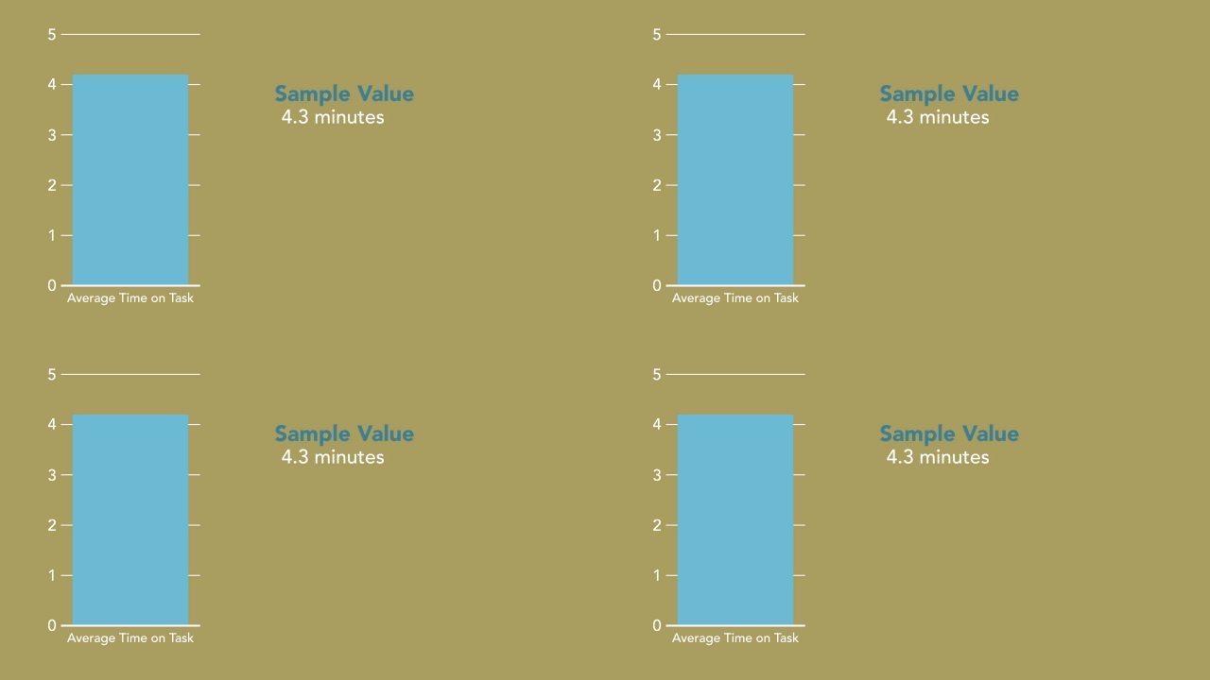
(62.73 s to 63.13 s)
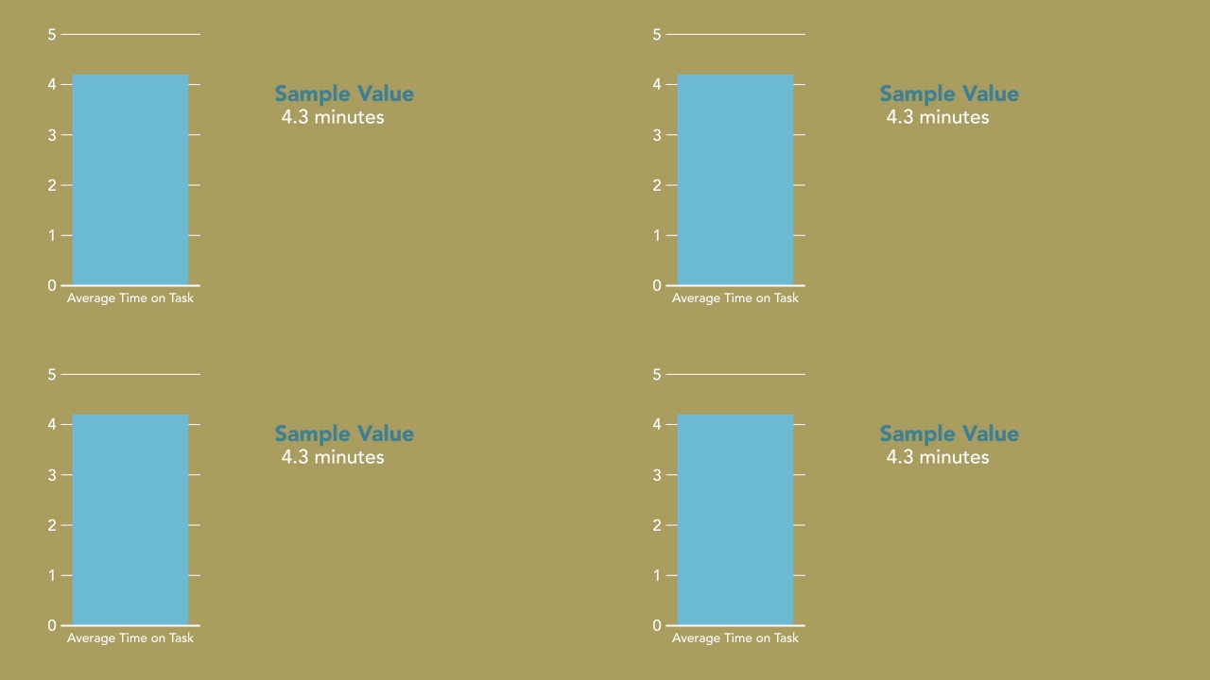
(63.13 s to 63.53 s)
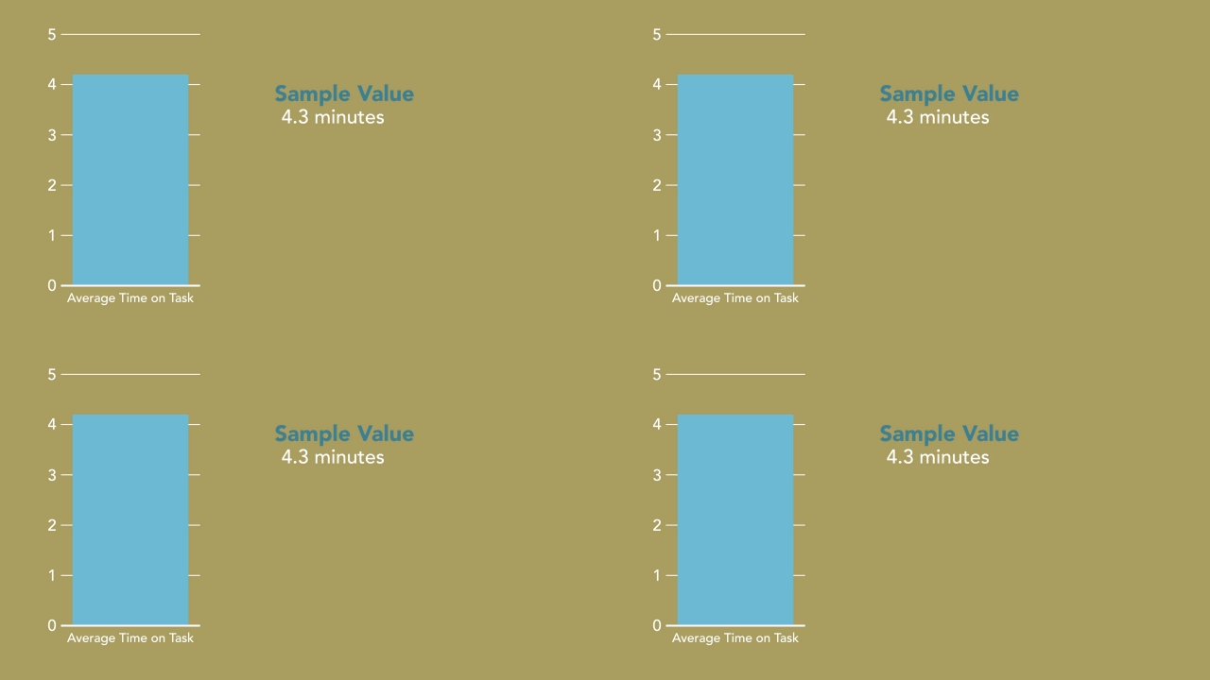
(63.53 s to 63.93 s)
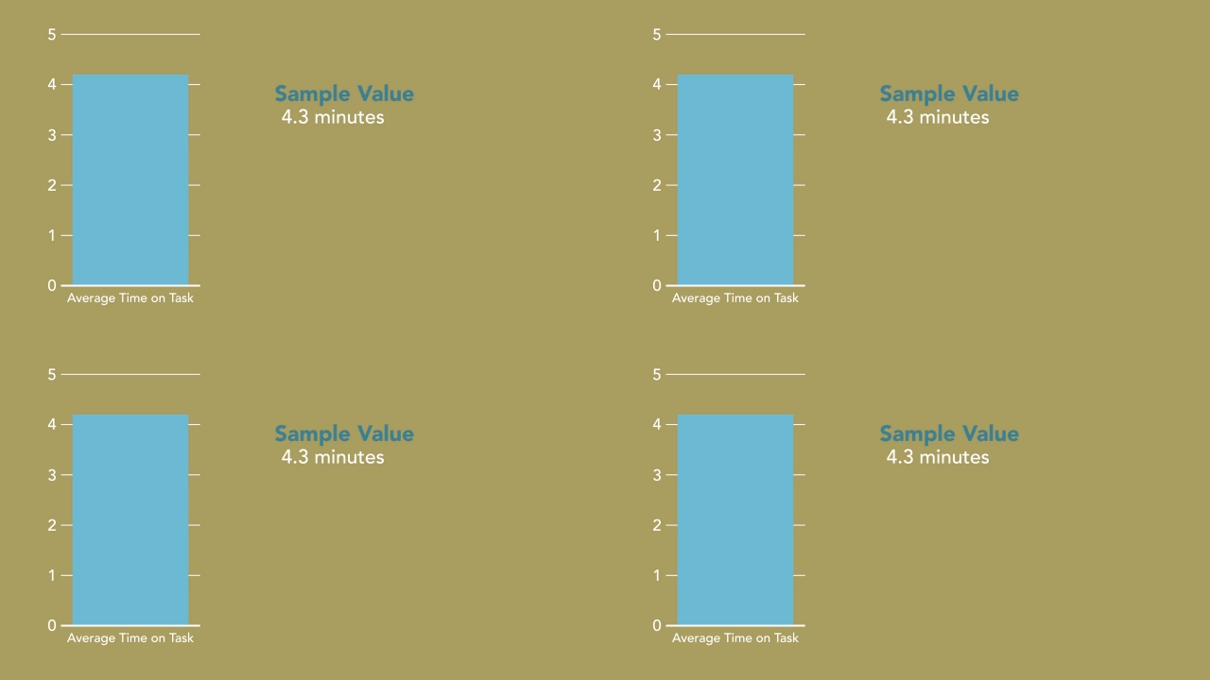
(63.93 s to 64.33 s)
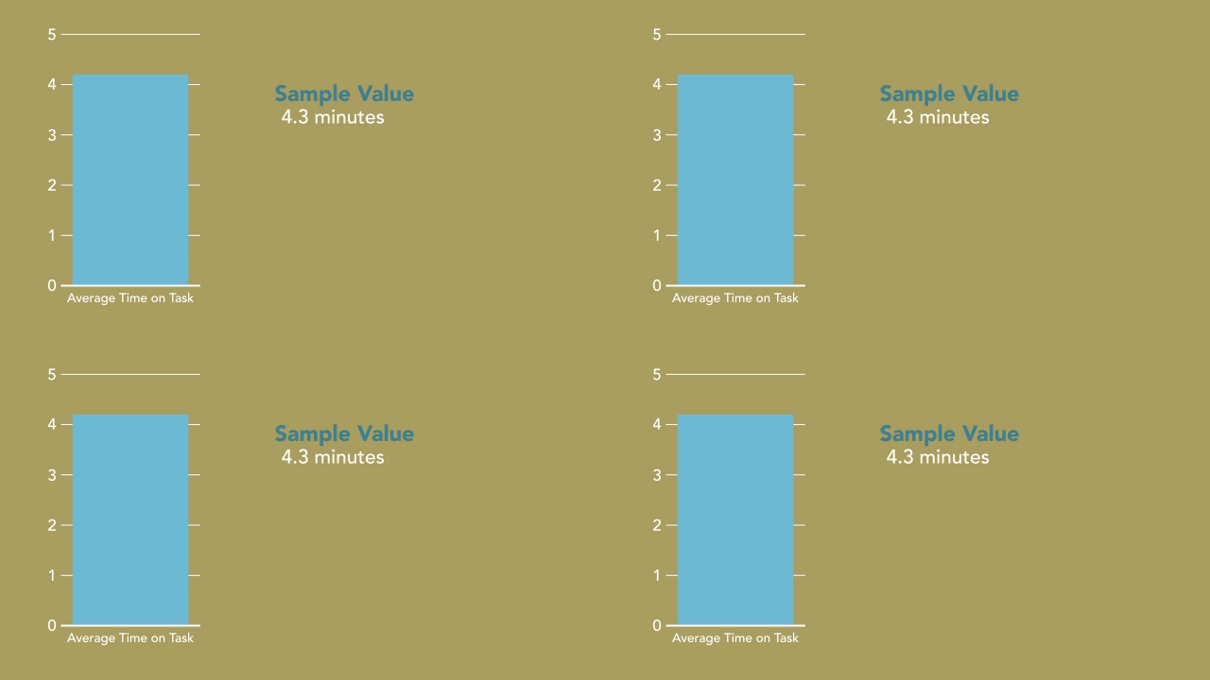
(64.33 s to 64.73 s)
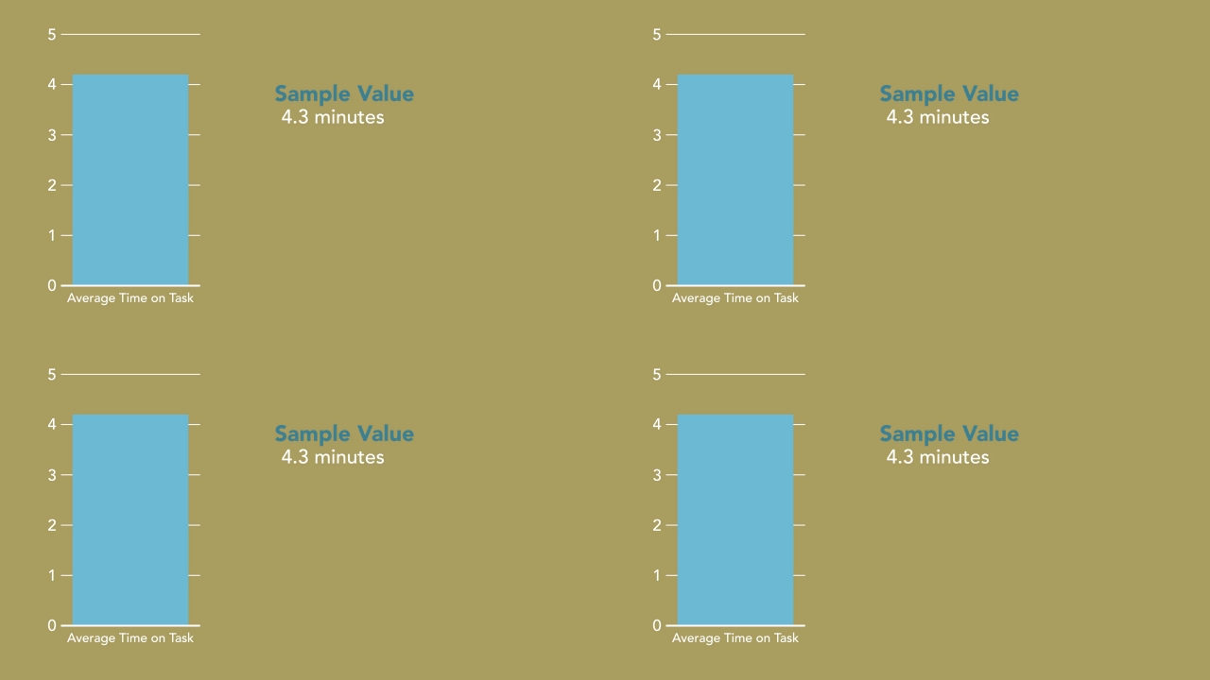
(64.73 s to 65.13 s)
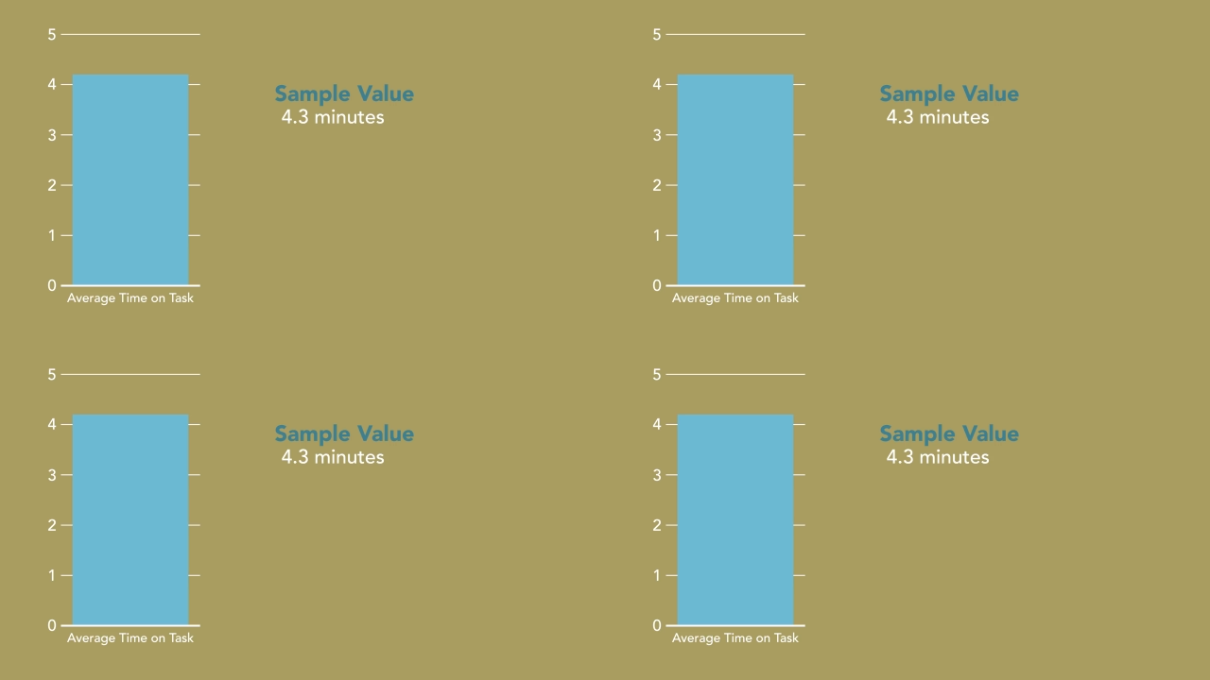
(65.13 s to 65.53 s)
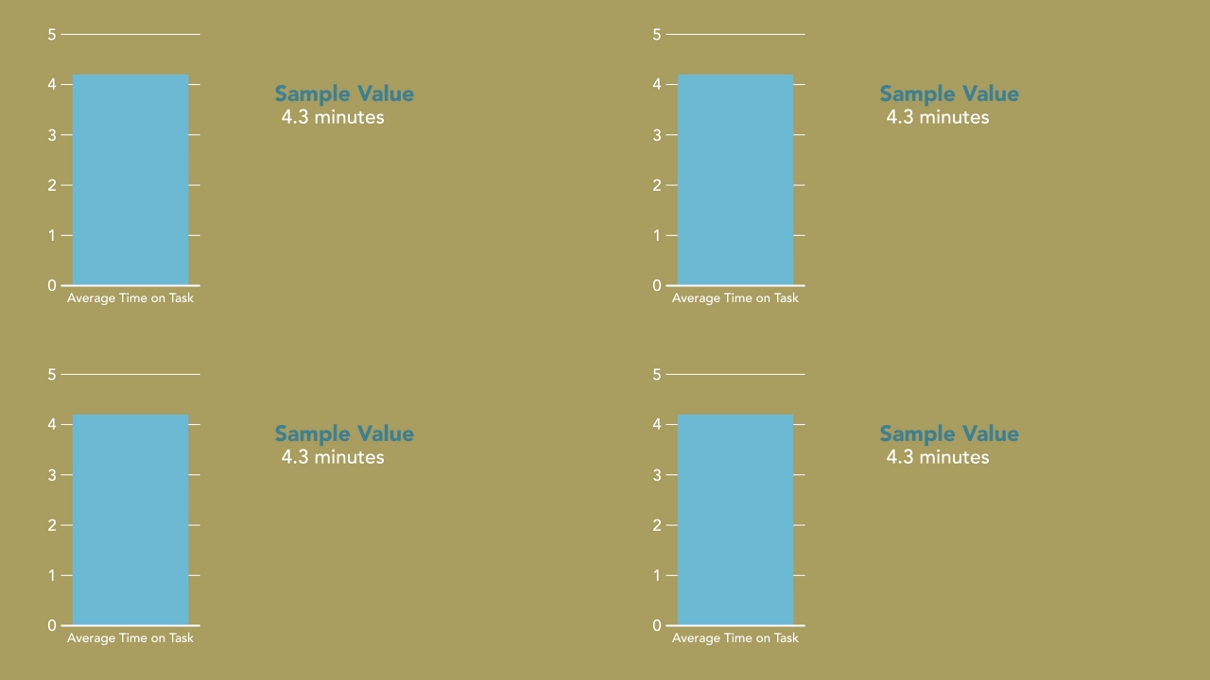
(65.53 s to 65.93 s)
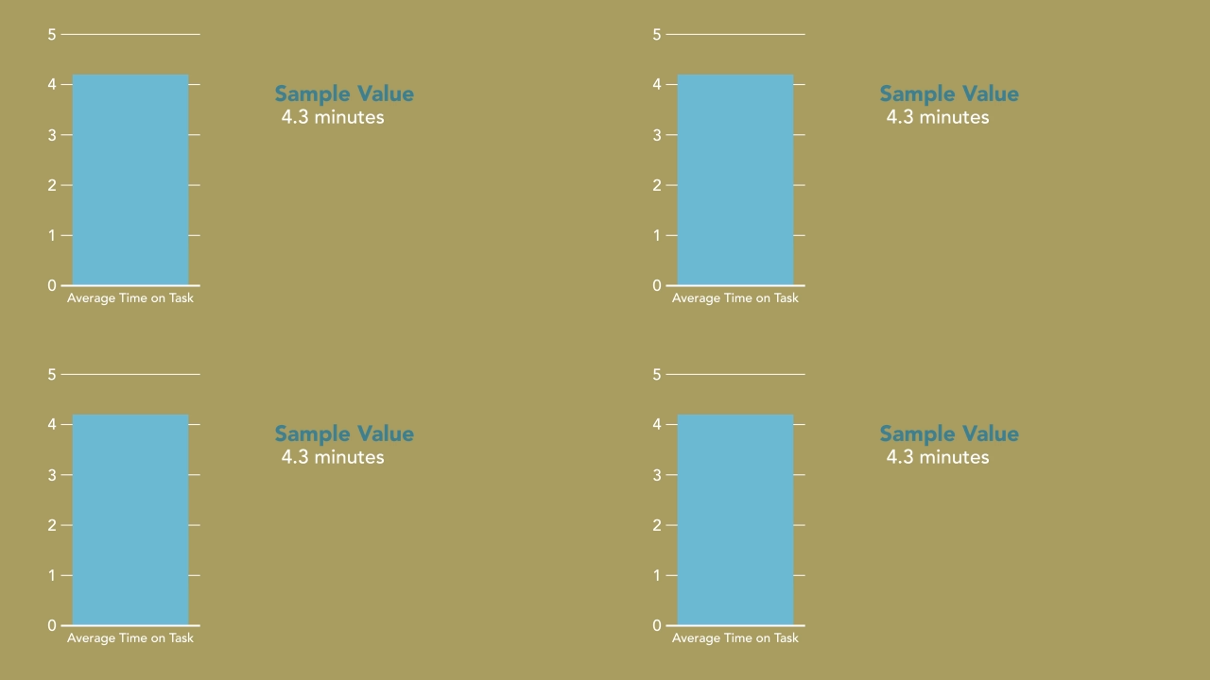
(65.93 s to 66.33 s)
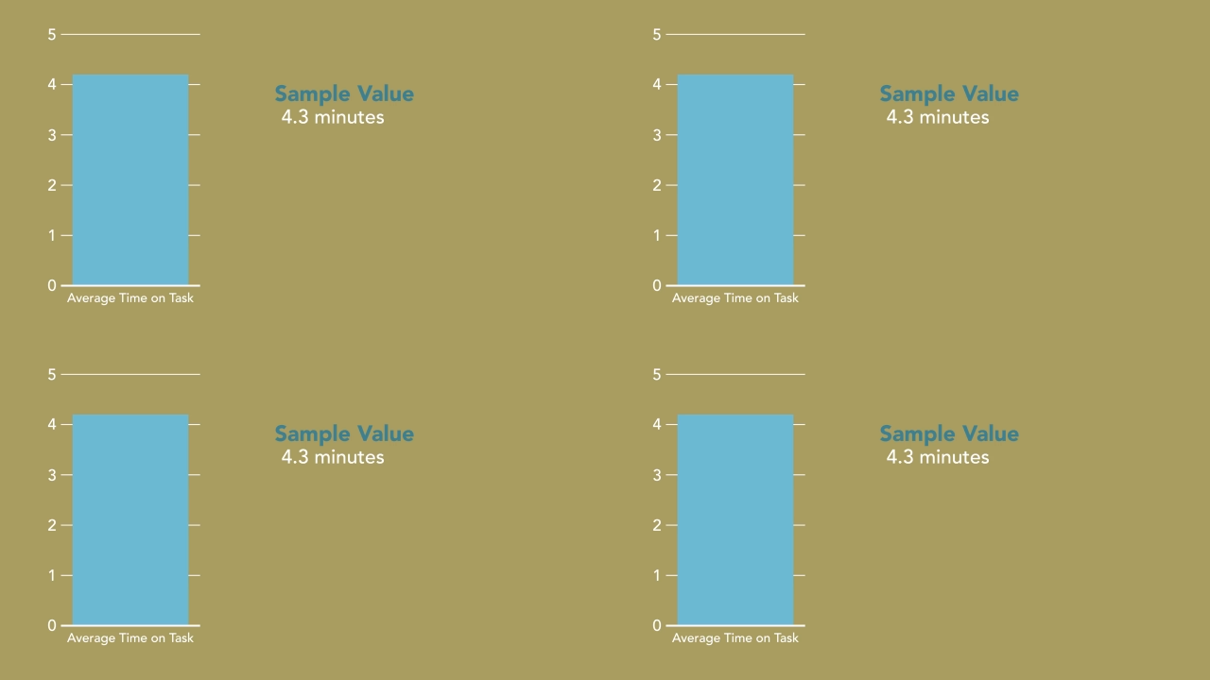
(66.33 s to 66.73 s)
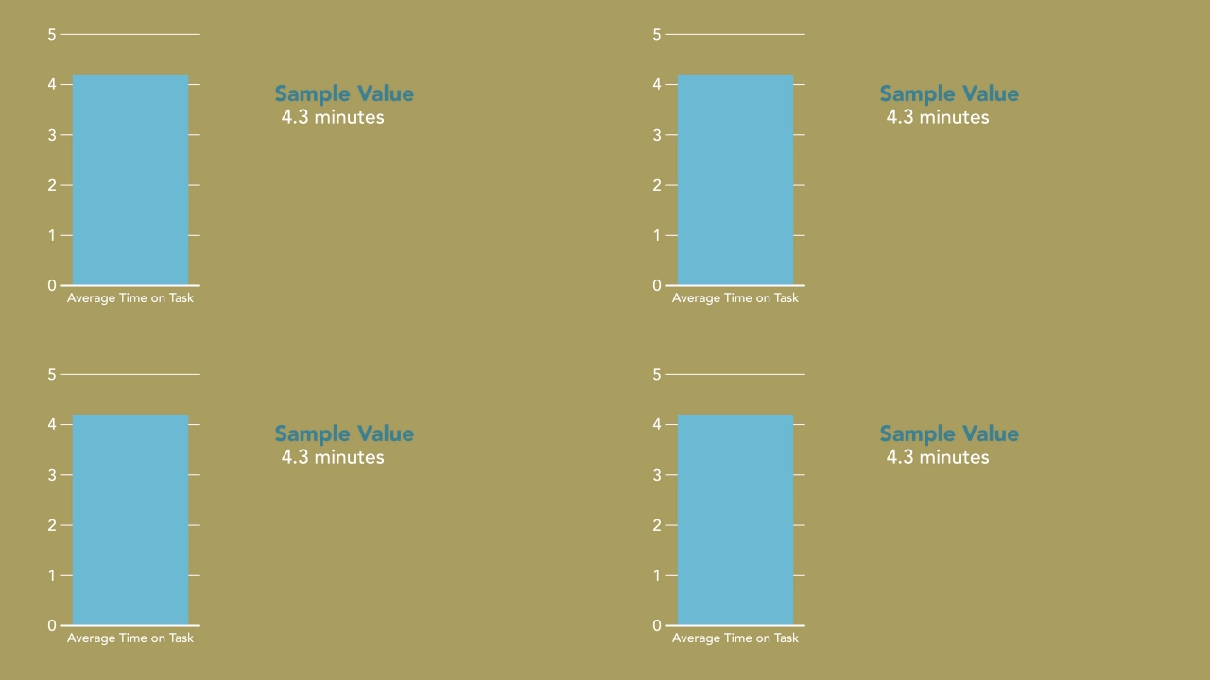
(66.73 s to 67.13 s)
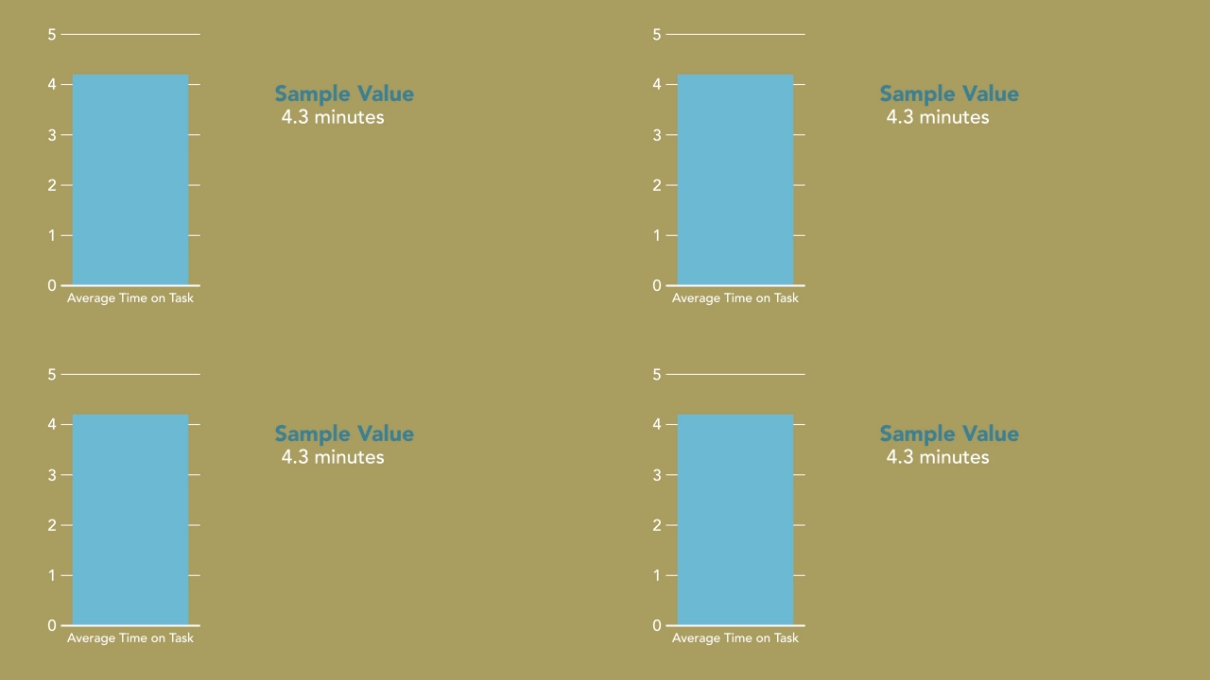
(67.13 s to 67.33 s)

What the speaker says: No face is visible, so there are no lips to read.